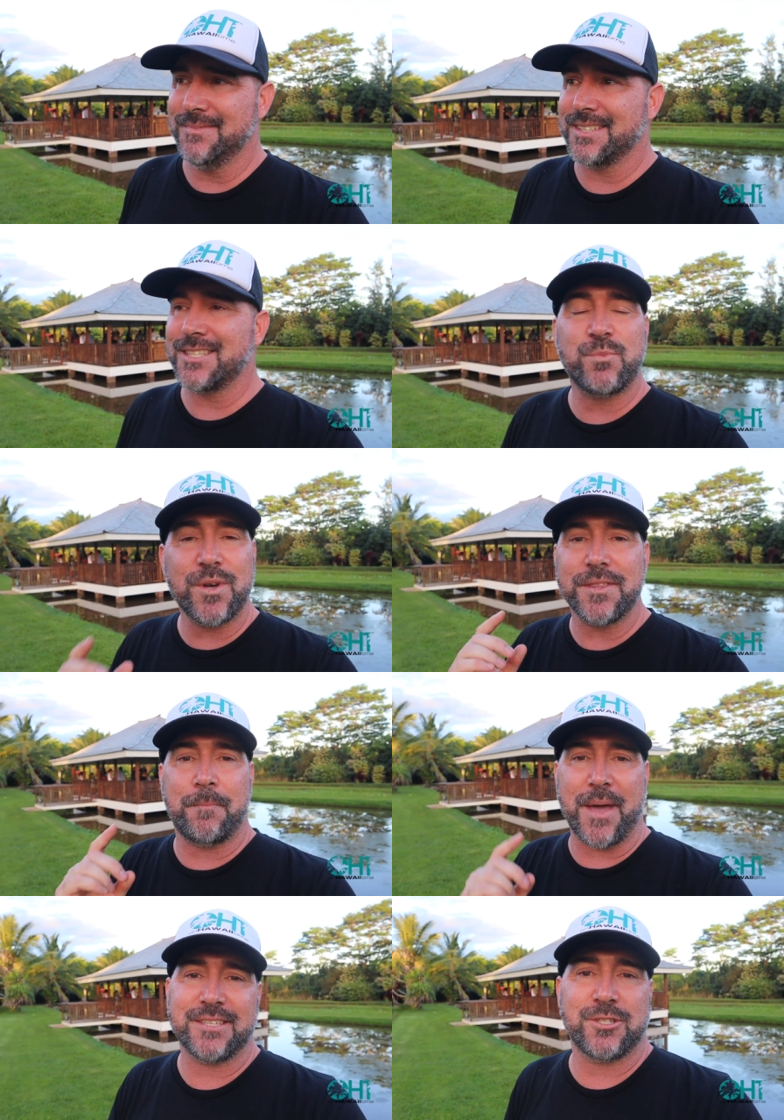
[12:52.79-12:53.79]
This is one of the
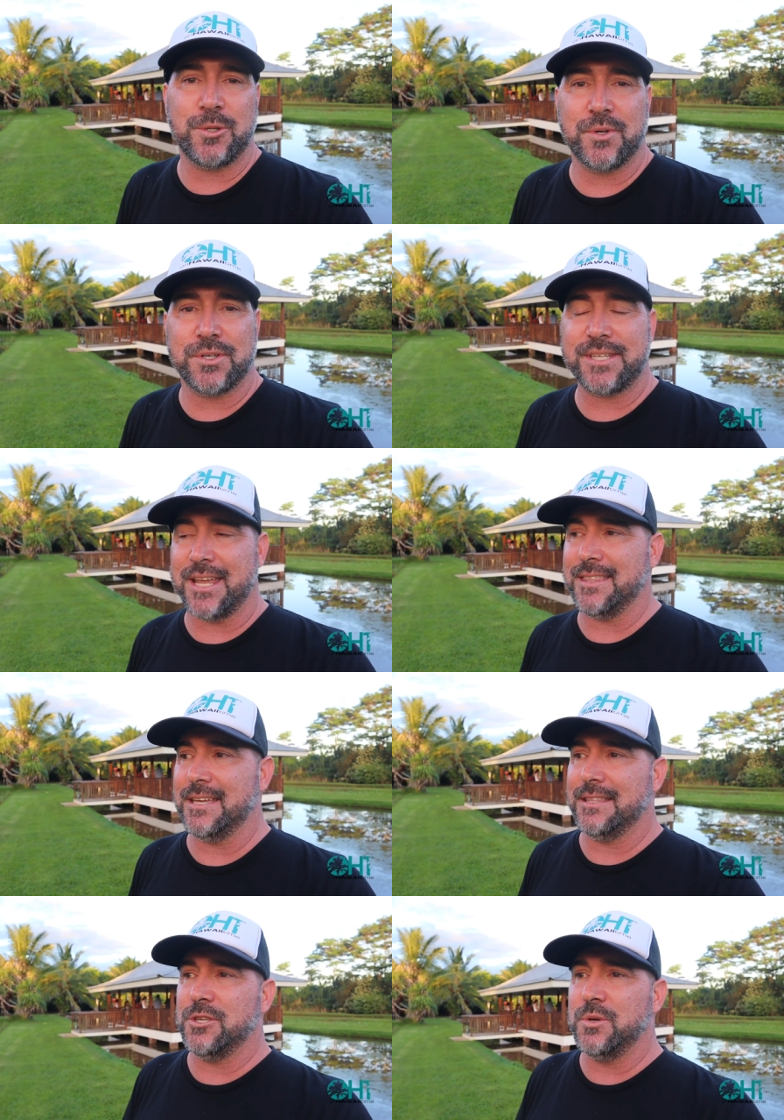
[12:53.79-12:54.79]
best tours I
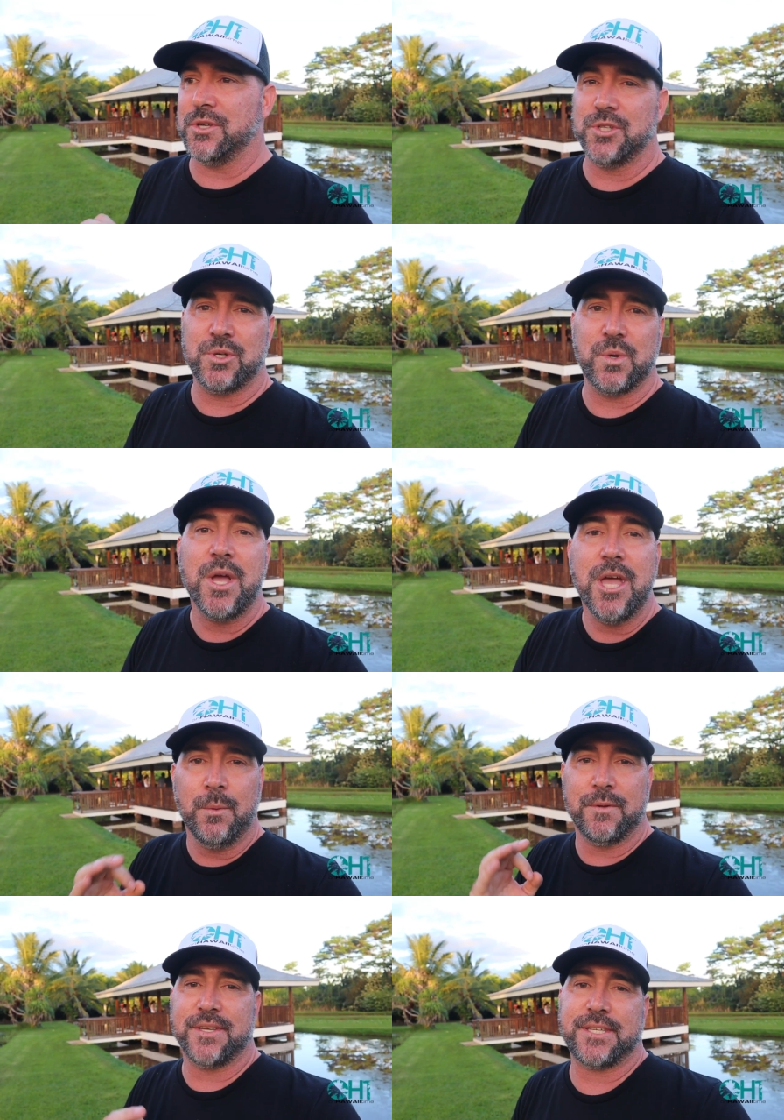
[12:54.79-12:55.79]
think that you can do
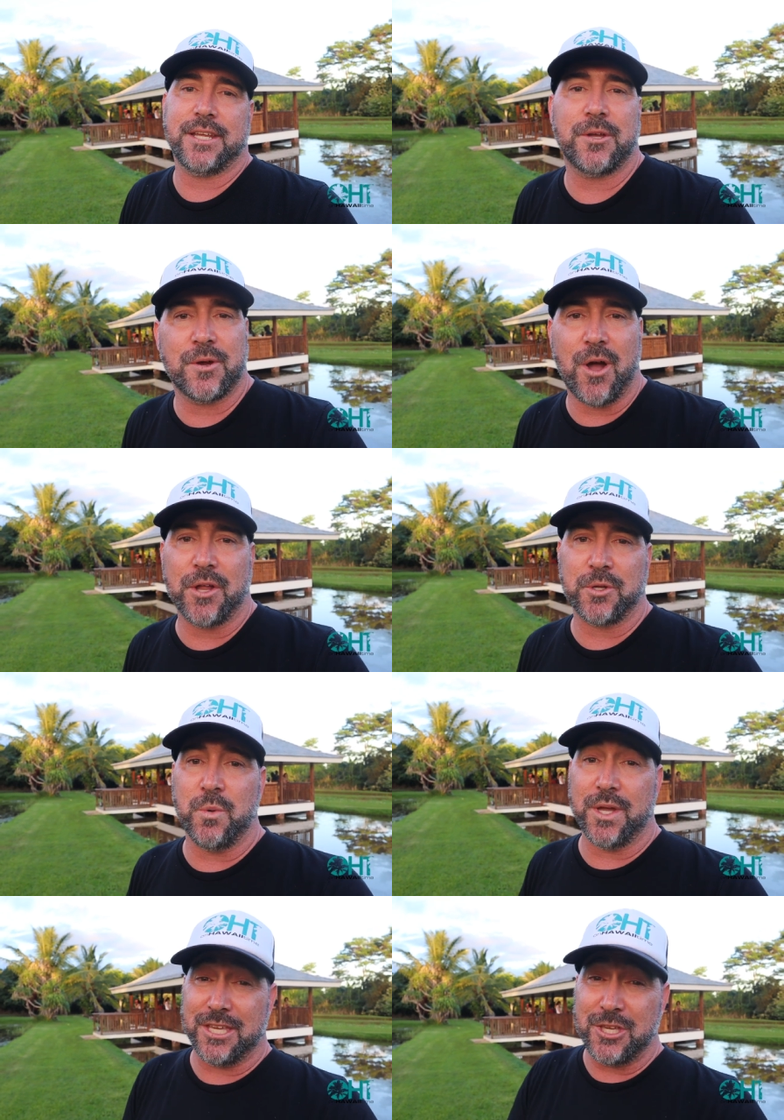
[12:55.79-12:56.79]
when visiting here on
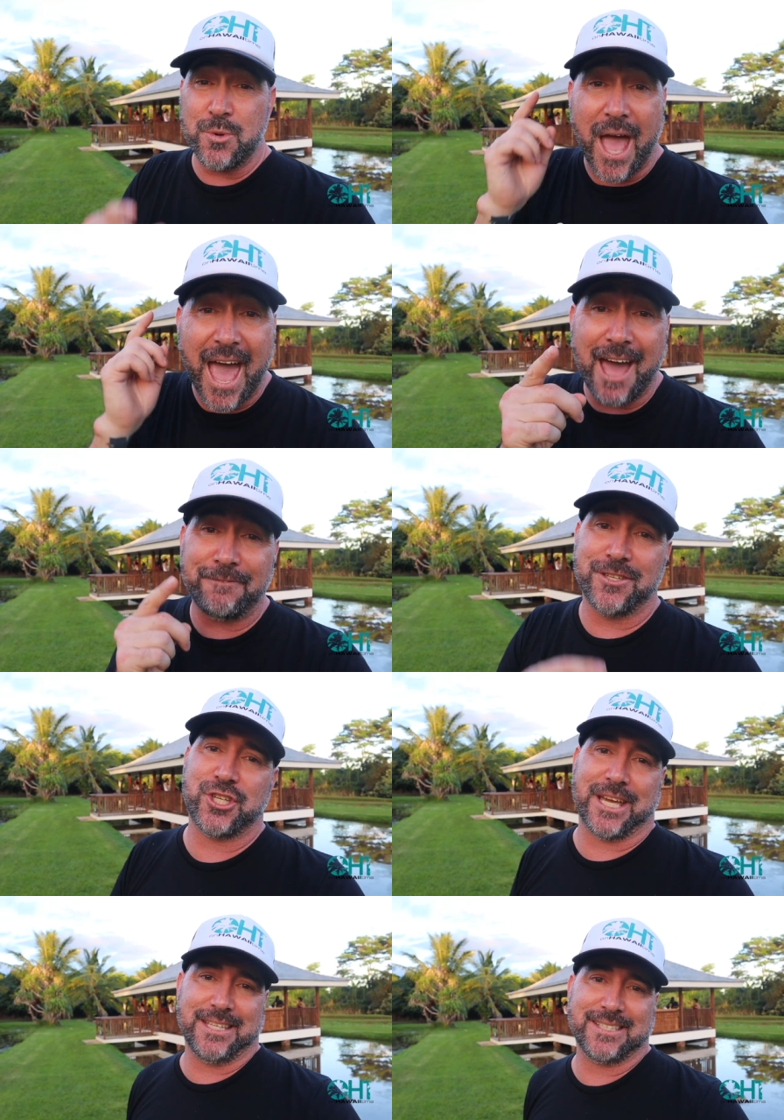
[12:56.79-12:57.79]
Kauai. You have to
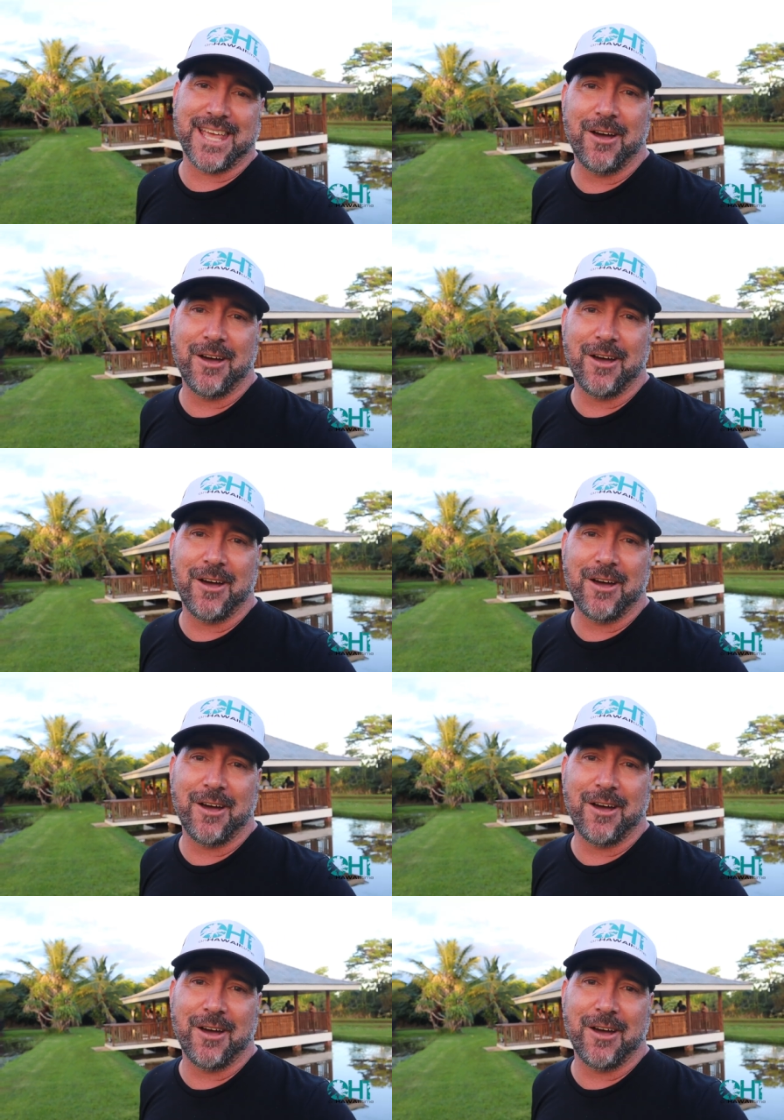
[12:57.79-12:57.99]
check this